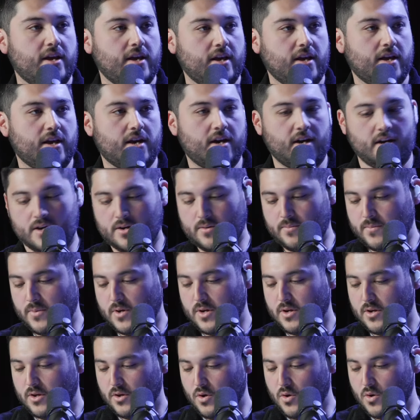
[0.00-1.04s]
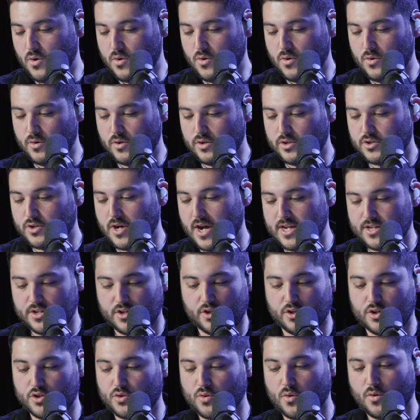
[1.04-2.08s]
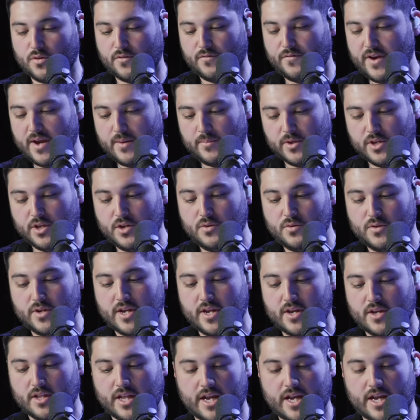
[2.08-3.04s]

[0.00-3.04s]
um, who tries to control the family unit.